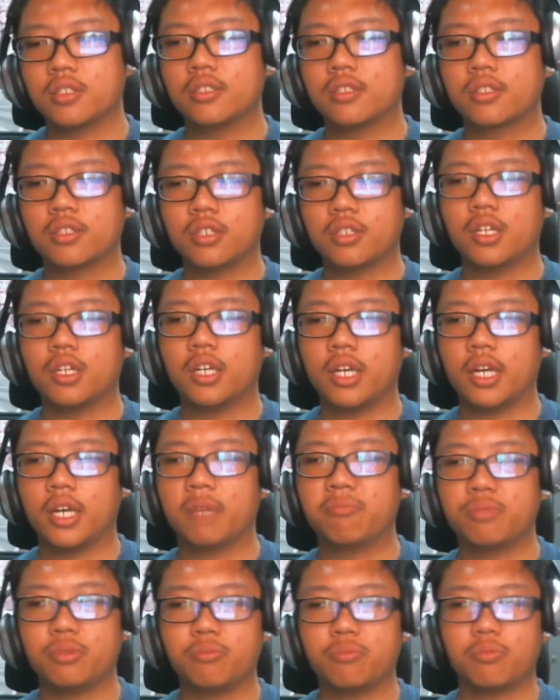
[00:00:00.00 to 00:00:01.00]
is gonna
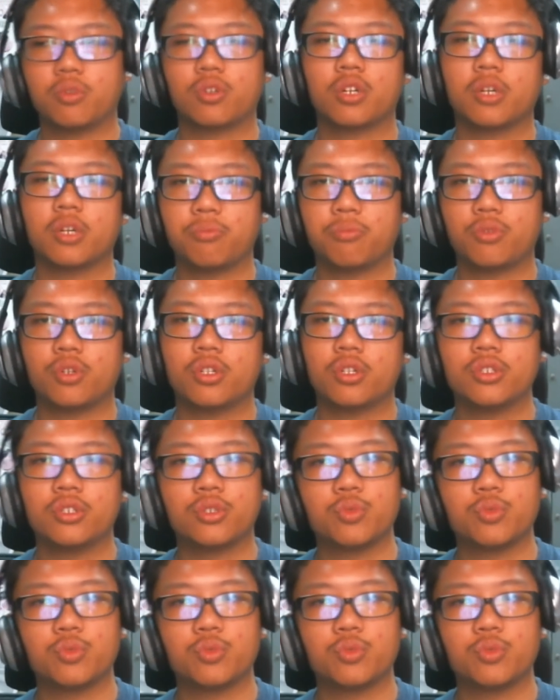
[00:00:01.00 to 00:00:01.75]
happen more and more